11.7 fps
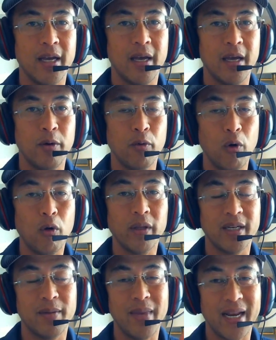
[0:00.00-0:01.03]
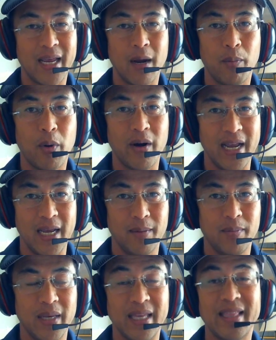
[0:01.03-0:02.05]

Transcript: enroll into Medicare Part A and B,